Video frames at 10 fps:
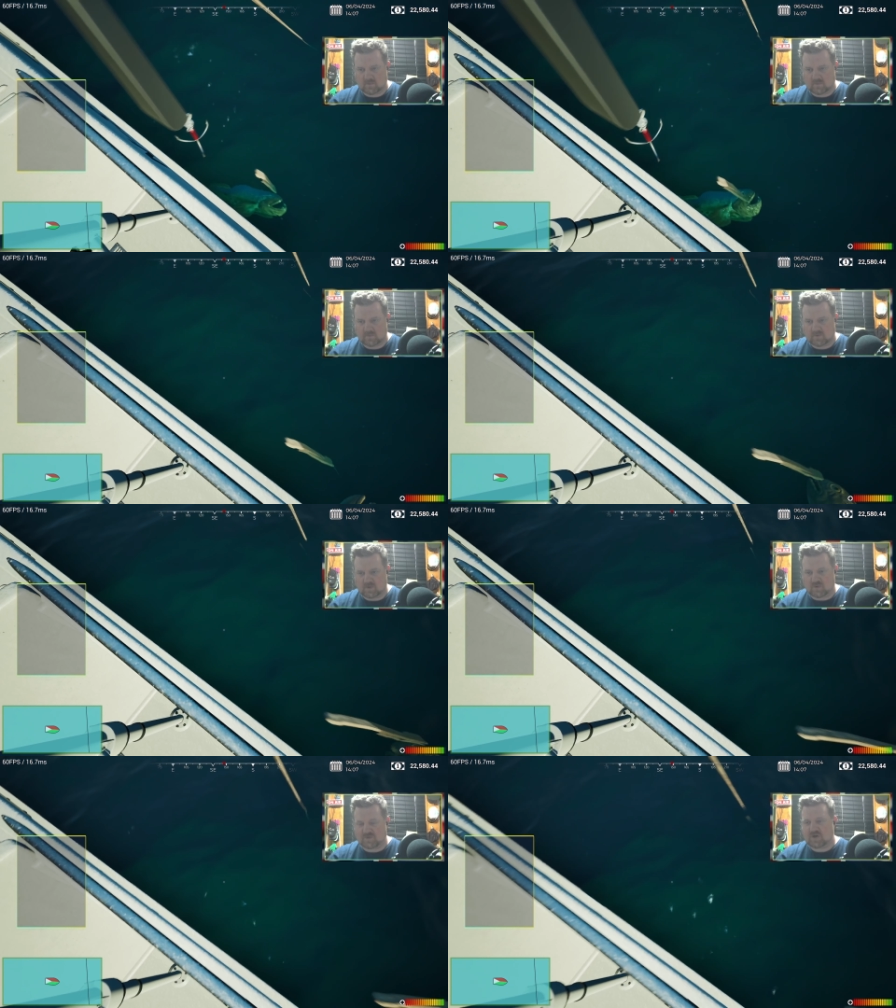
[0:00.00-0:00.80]
So that
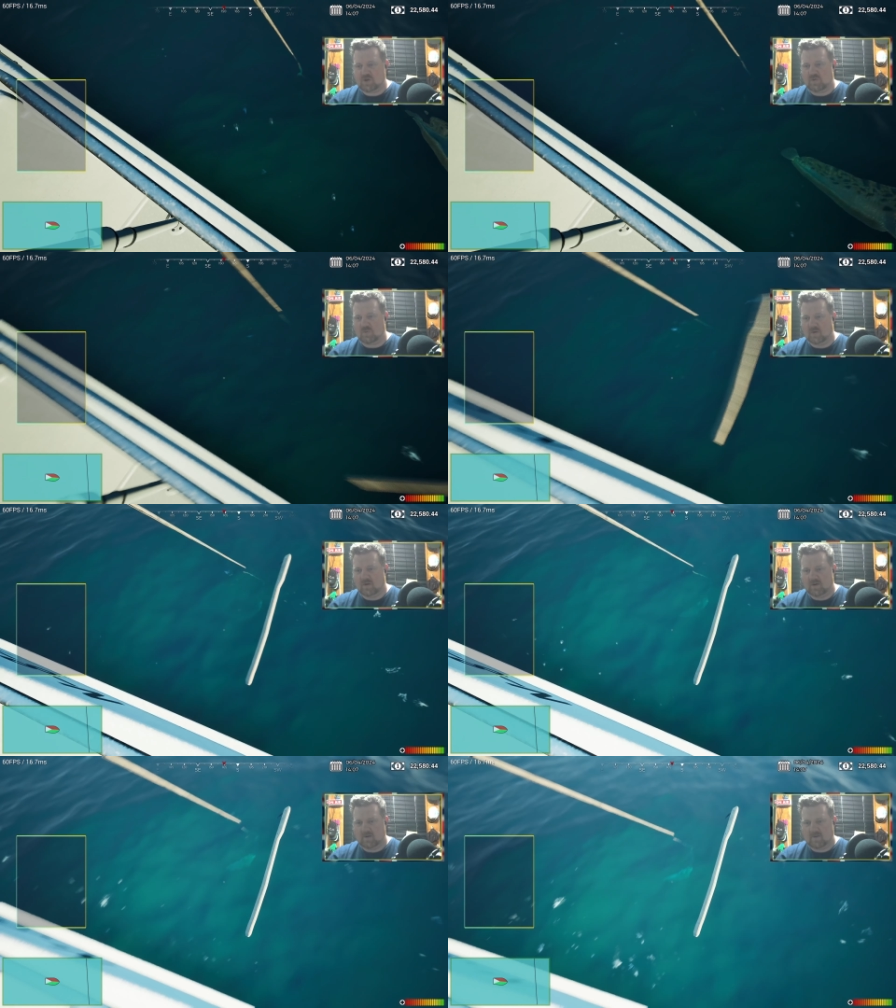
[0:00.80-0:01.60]
would be my
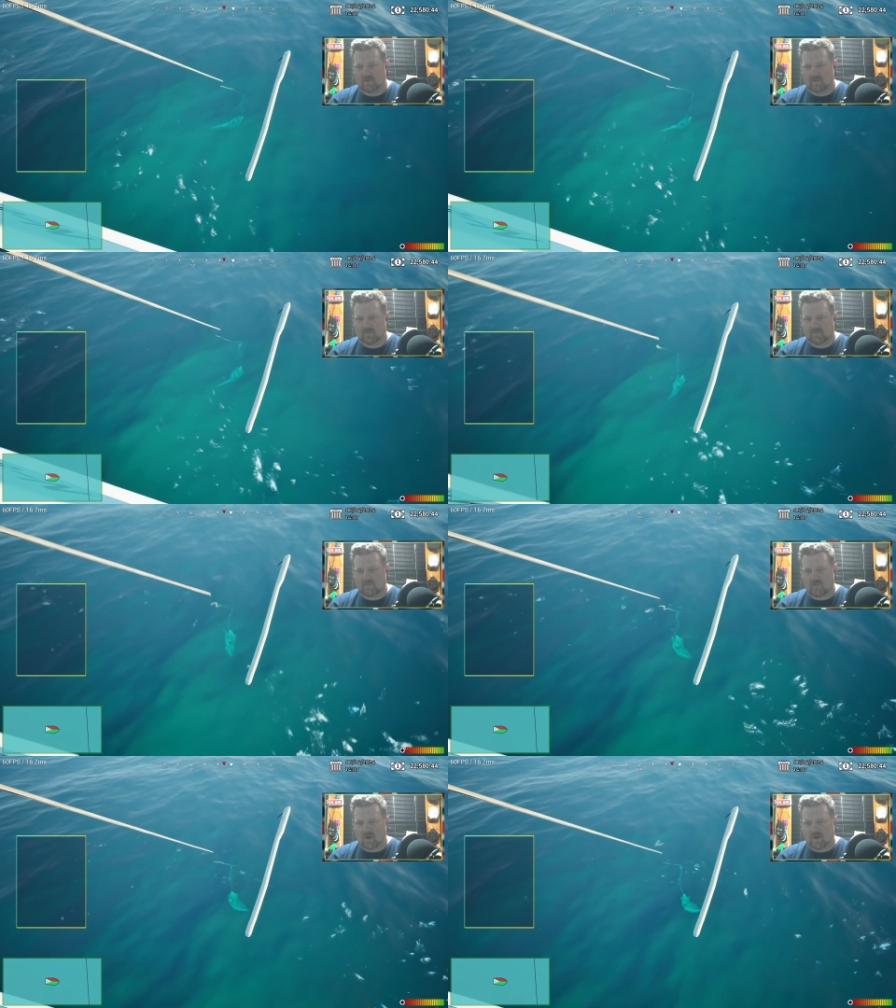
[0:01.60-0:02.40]
recommendation.
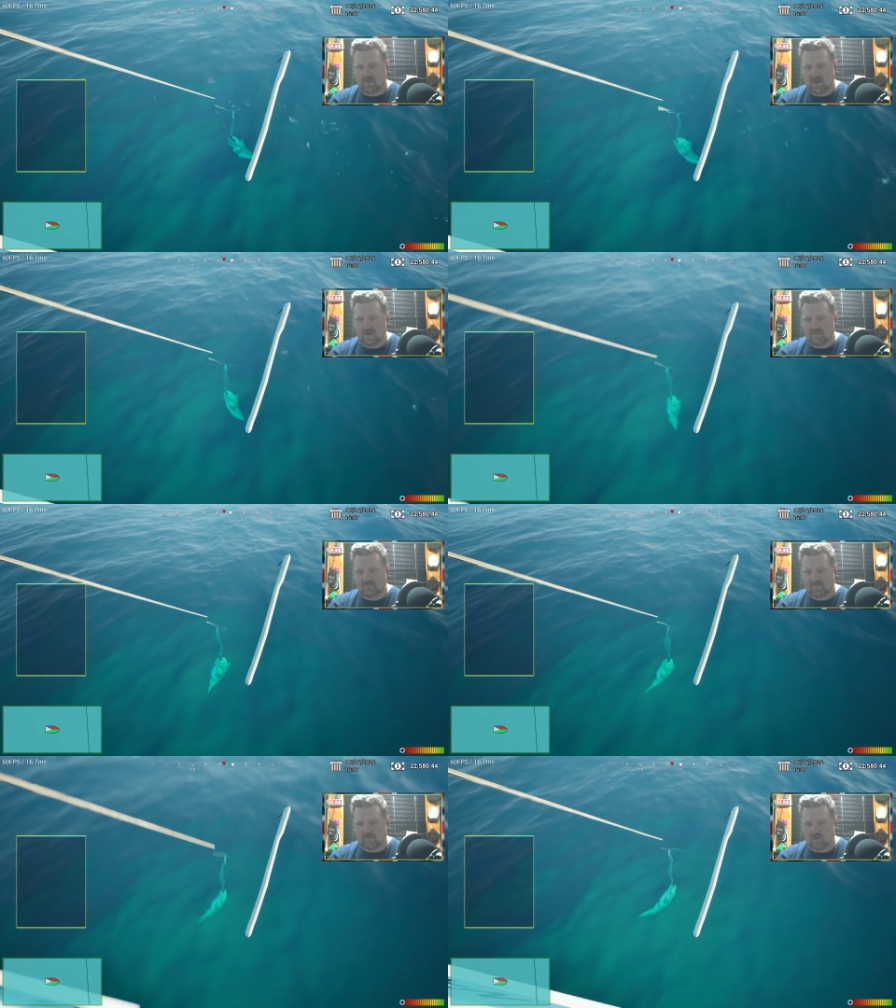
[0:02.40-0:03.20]
Three lines, as
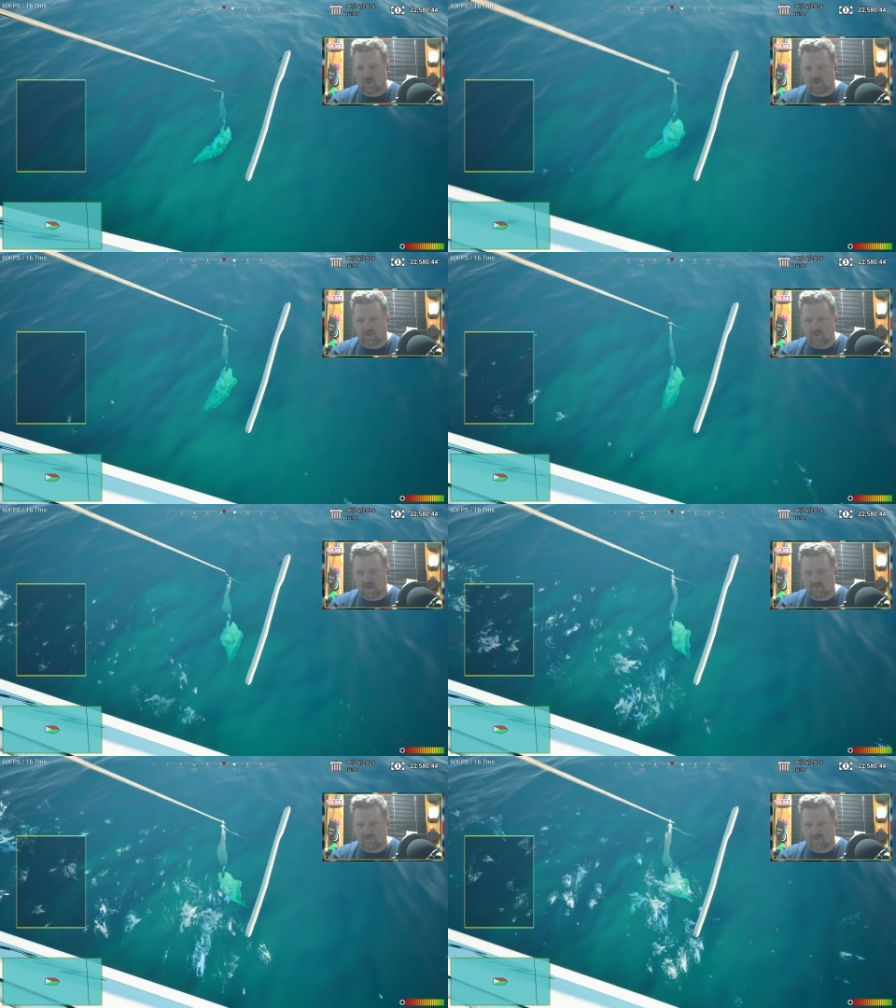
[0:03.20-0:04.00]
I say, can
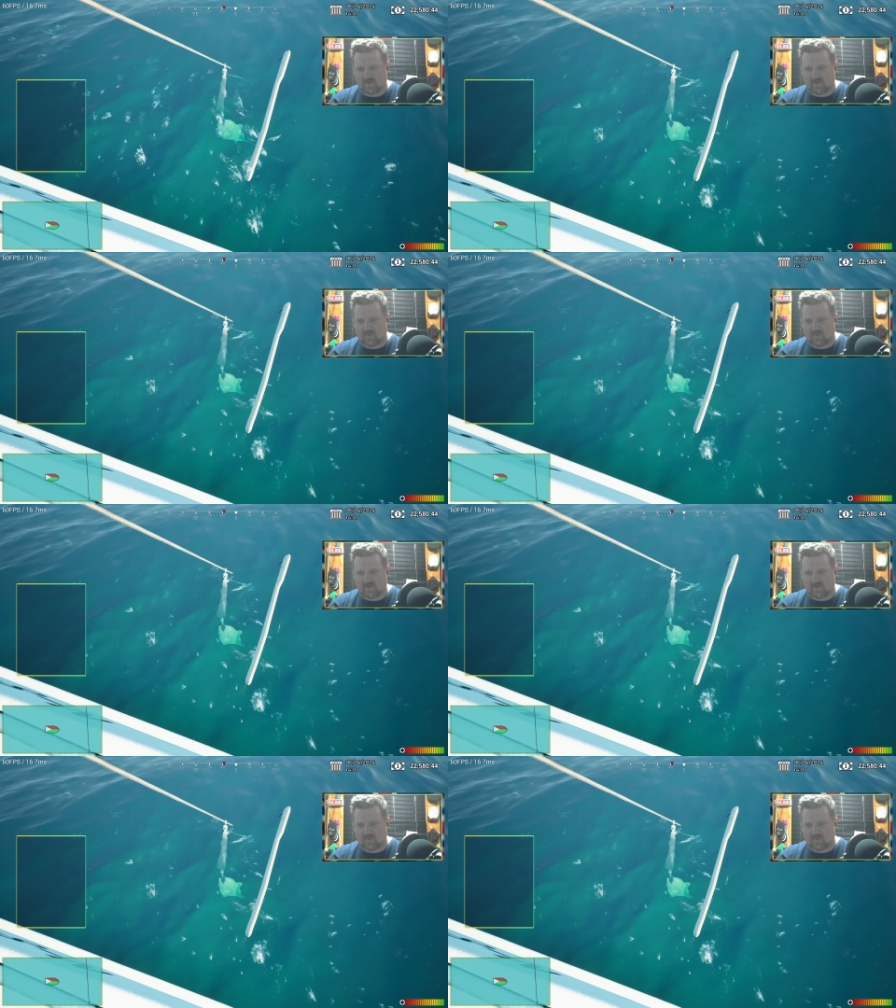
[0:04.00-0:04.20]
pull in